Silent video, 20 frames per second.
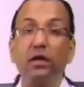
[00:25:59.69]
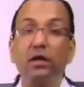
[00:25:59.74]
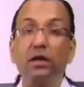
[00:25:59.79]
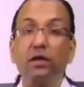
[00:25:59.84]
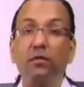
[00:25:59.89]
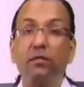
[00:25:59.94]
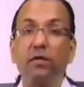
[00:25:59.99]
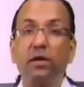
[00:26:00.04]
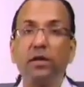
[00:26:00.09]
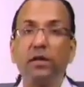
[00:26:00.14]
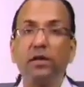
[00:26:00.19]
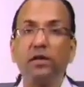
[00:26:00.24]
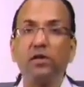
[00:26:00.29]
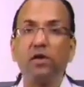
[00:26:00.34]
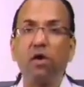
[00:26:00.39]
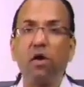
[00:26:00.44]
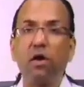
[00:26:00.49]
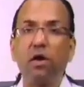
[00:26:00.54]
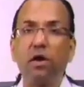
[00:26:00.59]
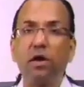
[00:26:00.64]
But it is
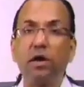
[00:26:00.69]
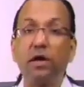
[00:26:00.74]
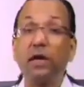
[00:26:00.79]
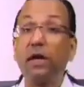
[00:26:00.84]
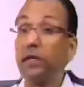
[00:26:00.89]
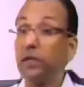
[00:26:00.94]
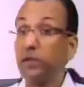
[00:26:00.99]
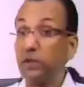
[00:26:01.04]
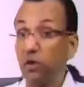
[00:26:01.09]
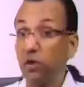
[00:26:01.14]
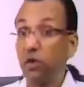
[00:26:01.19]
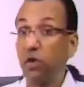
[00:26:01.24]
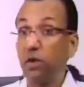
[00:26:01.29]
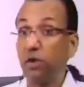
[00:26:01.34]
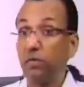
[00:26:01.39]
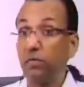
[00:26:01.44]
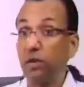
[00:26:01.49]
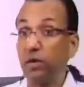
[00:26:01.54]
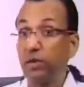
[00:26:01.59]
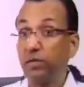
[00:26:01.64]
wrong. Yeah, it is
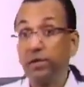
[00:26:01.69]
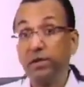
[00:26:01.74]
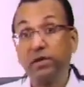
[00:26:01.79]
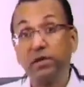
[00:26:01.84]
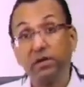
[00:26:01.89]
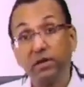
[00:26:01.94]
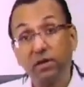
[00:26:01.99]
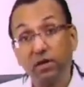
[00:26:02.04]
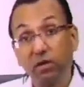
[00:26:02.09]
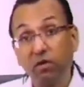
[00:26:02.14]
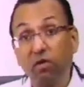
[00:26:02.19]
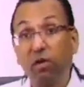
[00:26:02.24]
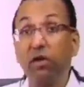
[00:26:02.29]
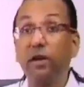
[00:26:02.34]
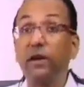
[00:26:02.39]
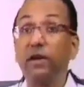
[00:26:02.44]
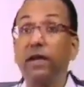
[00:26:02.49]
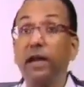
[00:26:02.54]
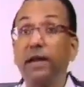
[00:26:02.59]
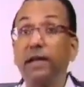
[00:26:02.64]
wrong, but we call
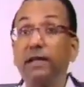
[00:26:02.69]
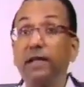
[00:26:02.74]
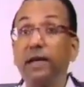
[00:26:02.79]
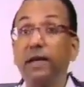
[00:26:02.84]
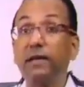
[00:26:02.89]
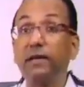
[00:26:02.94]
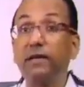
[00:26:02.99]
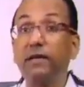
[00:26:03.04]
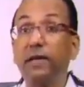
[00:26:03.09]
it like that.